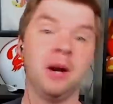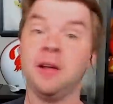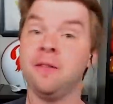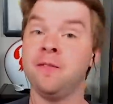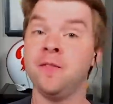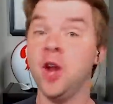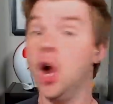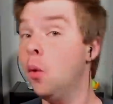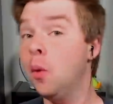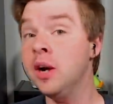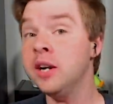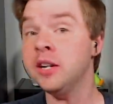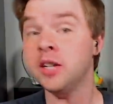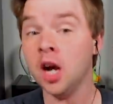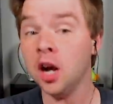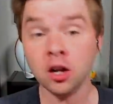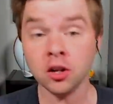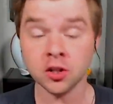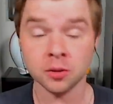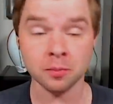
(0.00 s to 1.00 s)
But if no one
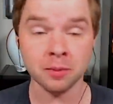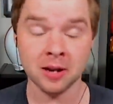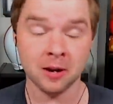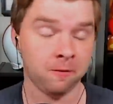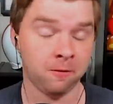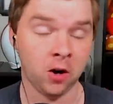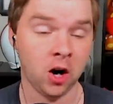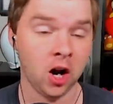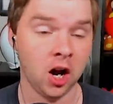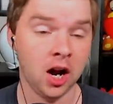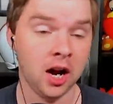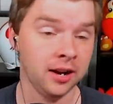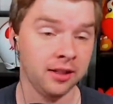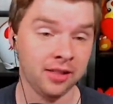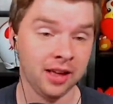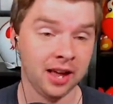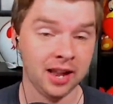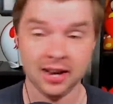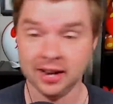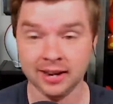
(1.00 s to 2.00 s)
calls me a fraud,
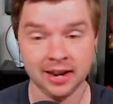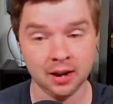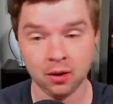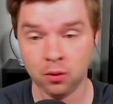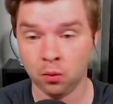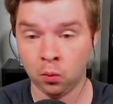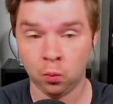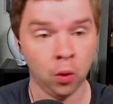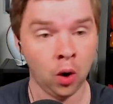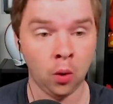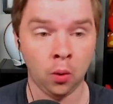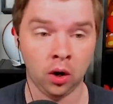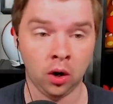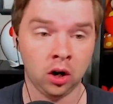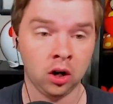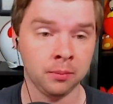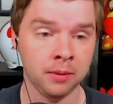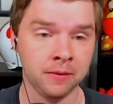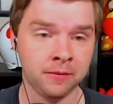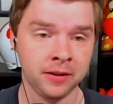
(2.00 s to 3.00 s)
then it won't
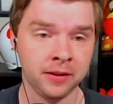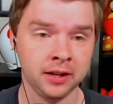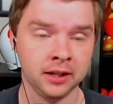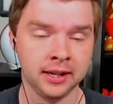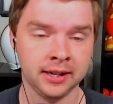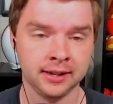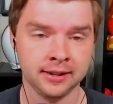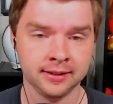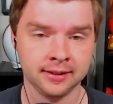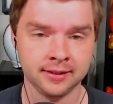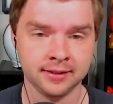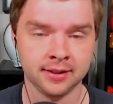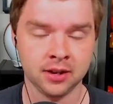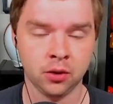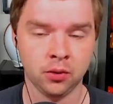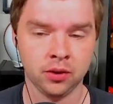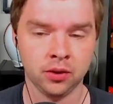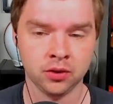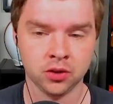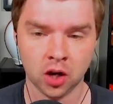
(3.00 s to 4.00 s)
hurt my feelings.
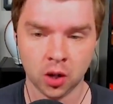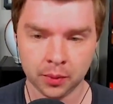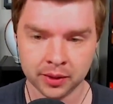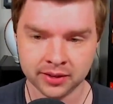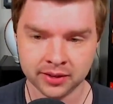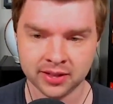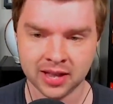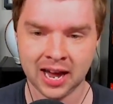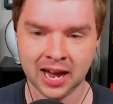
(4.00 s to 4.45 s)
So there's always